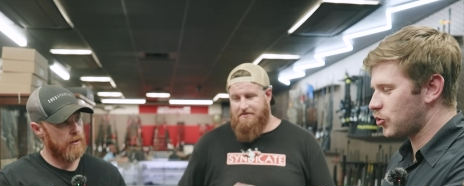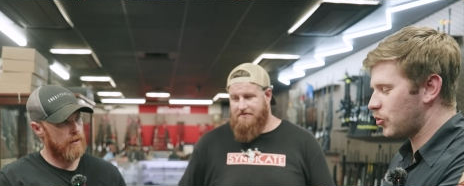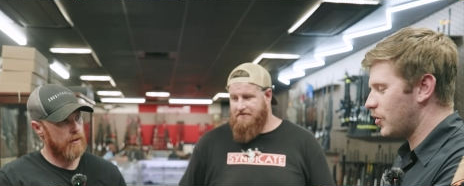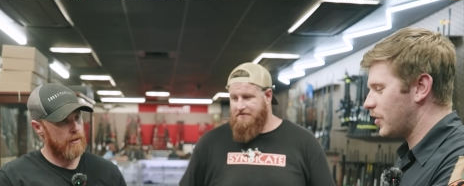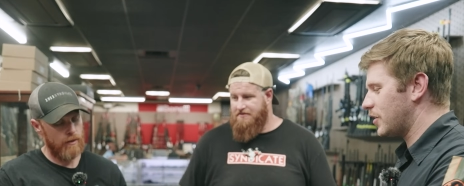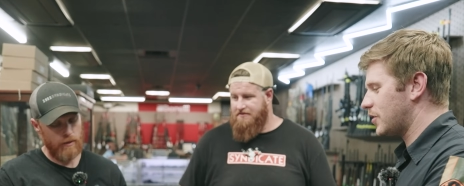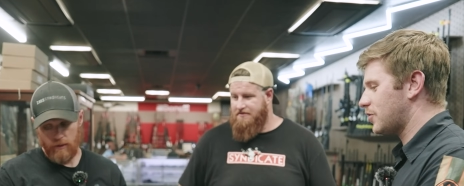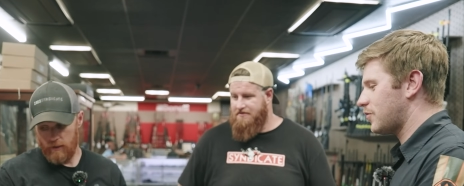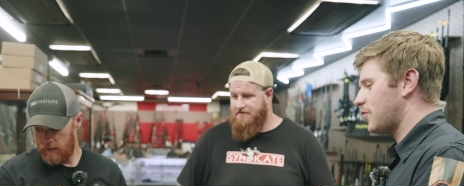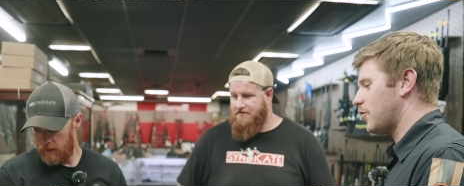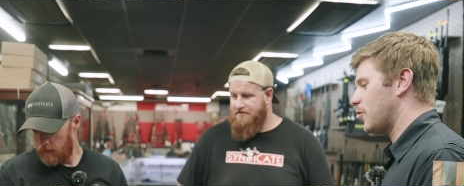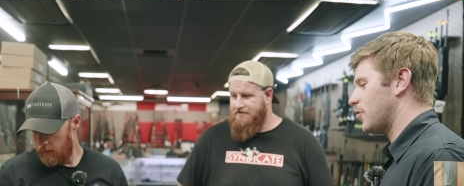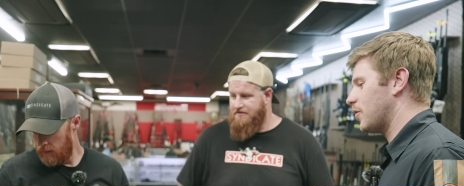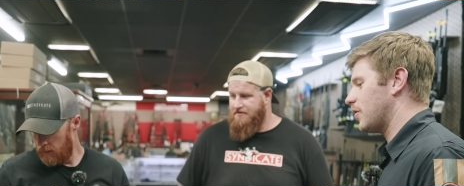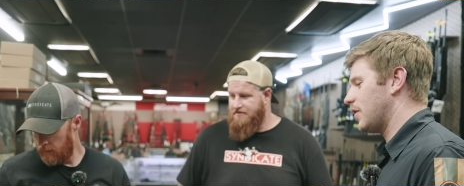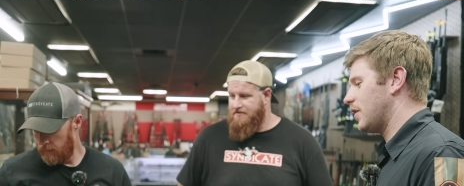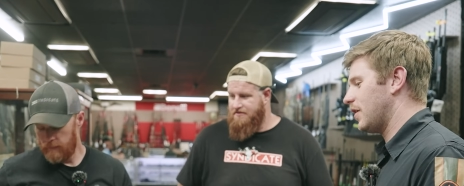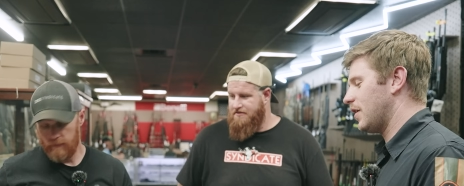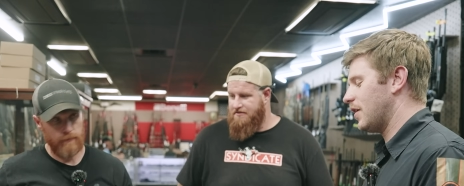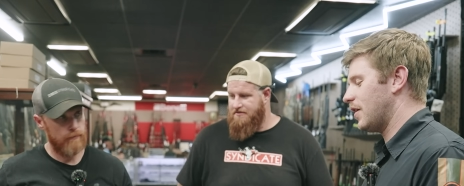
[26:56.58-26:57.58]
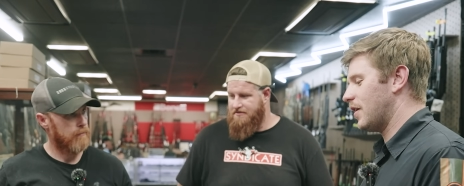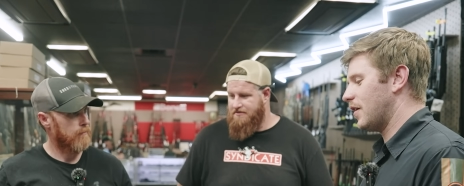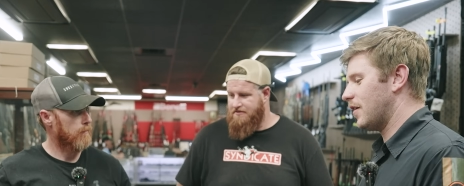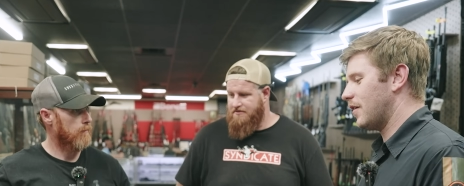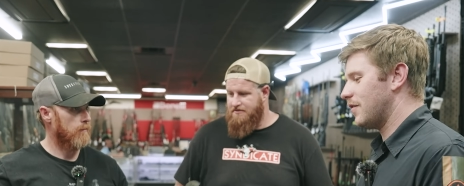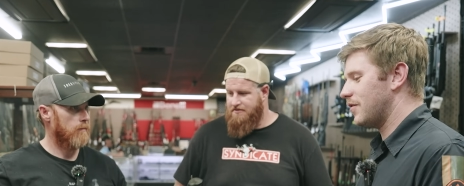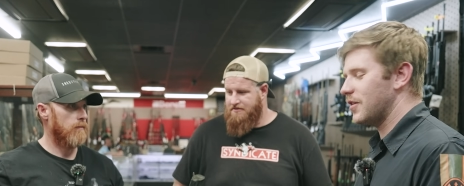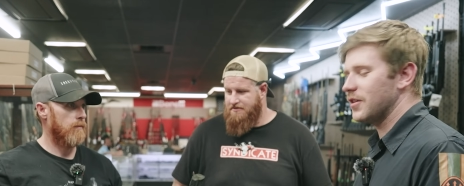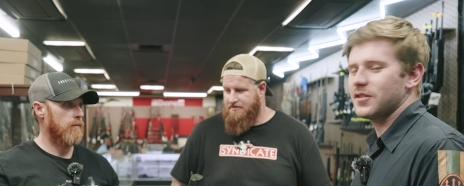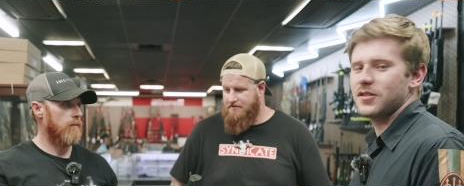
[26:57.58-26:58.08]
Speaker 1: choice for the
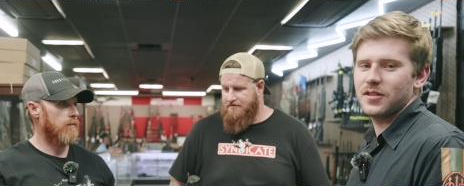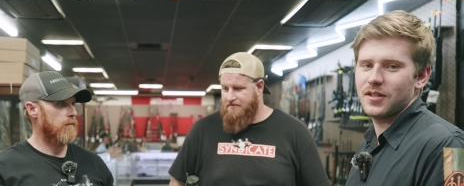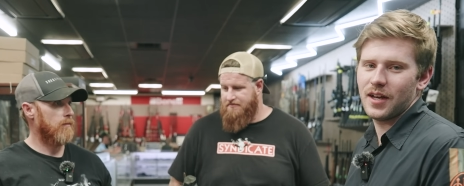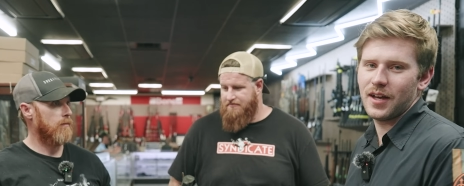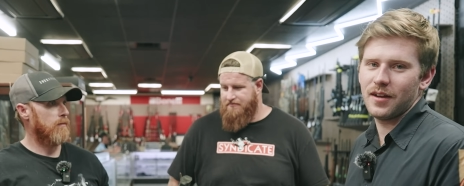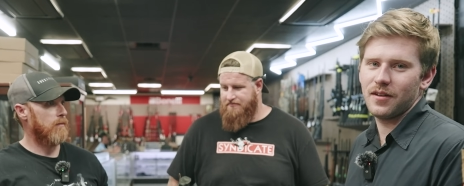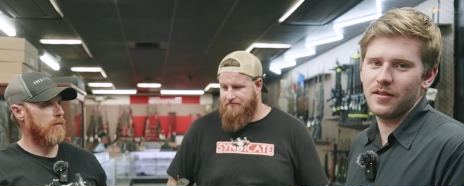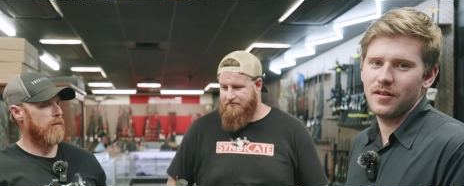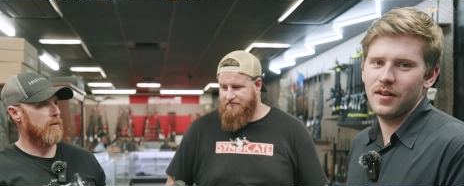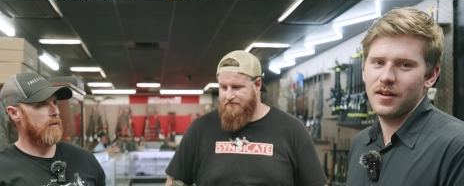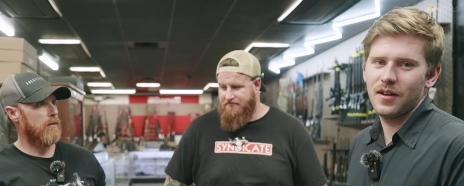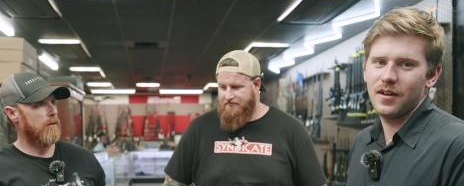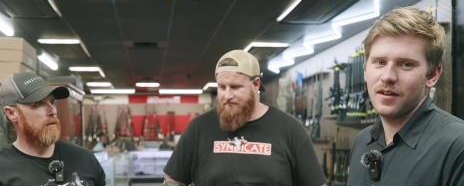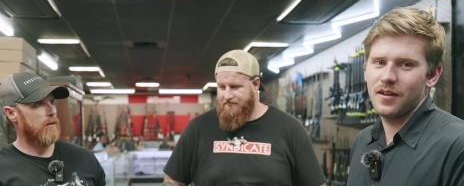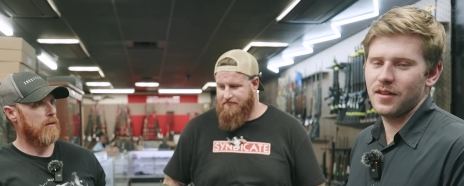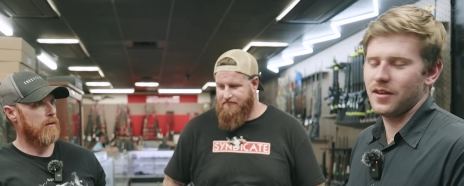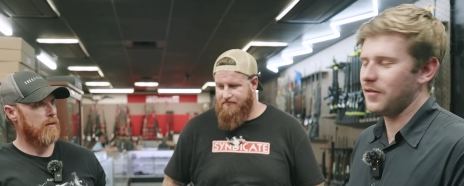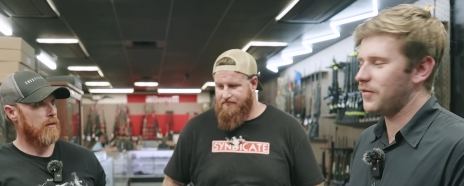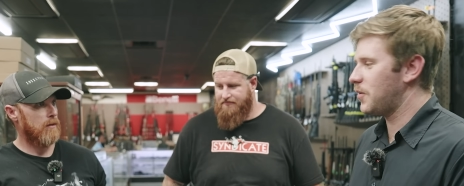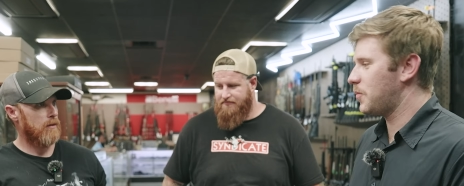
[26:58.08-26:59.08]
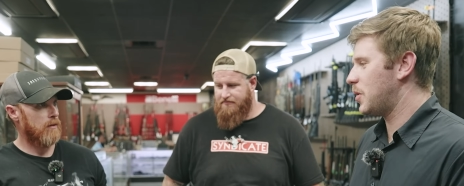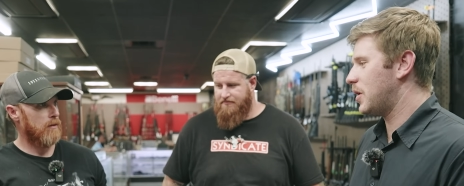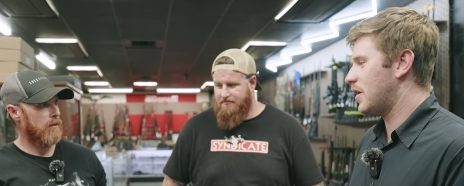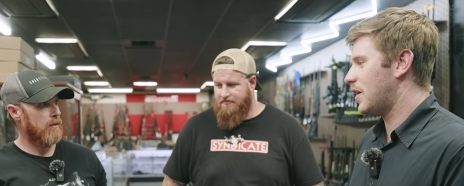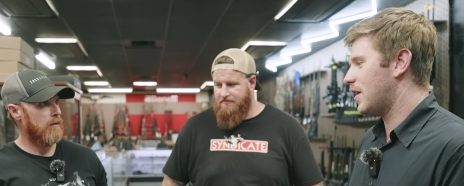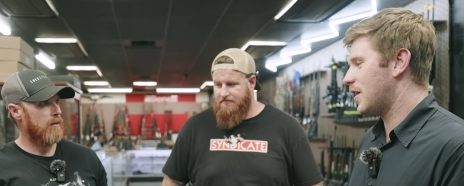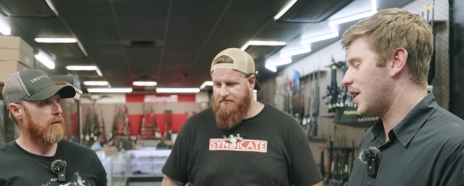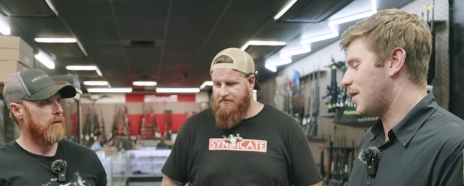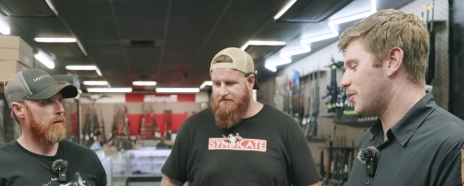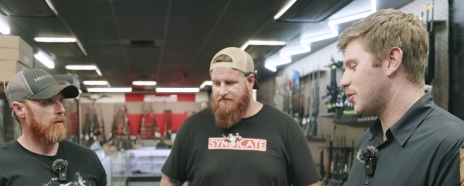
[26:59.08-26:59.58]
uh, this set. The
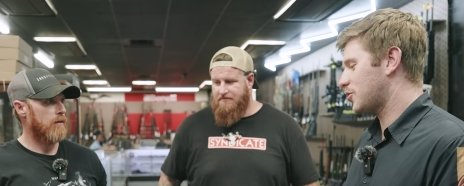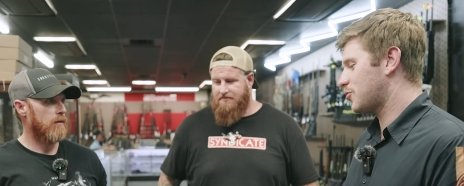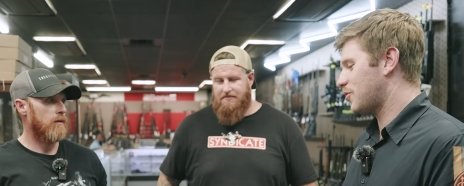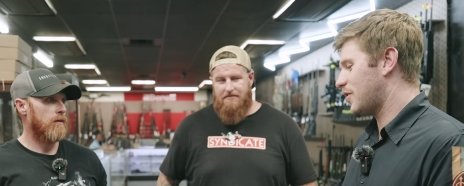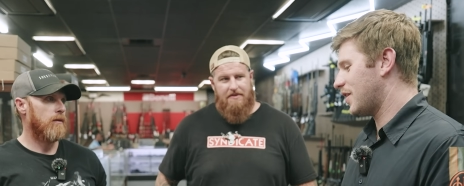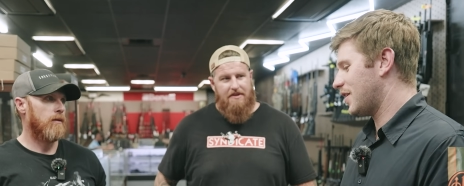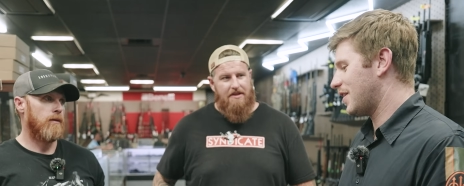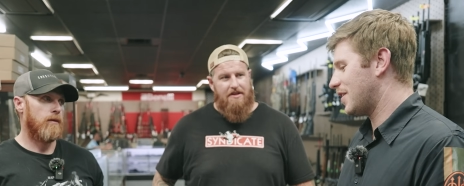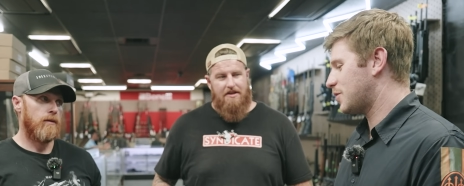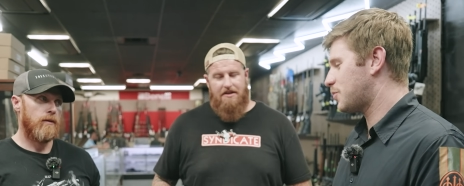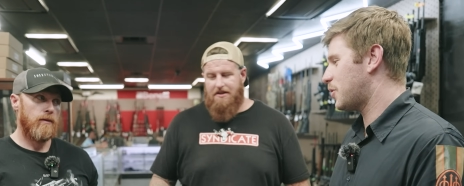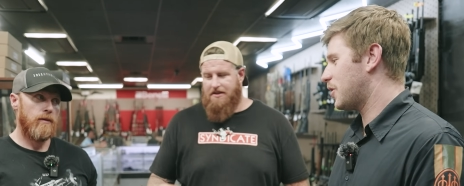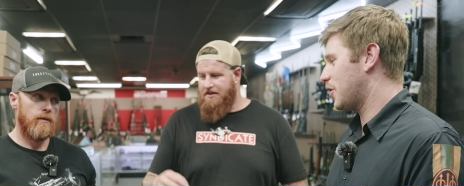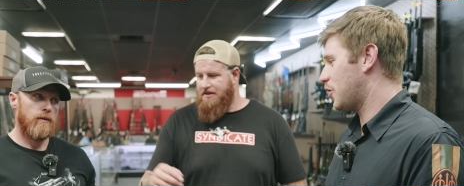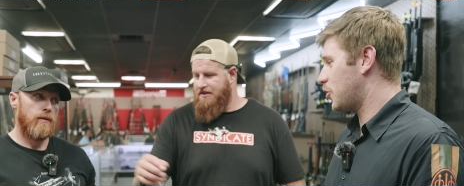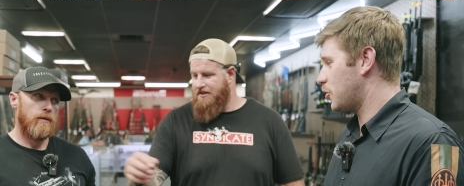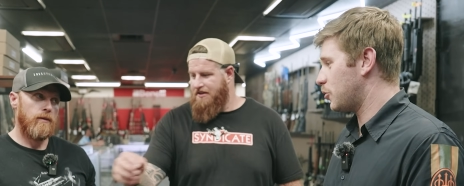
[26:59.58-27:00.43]
VP9 optics ready. That's pretty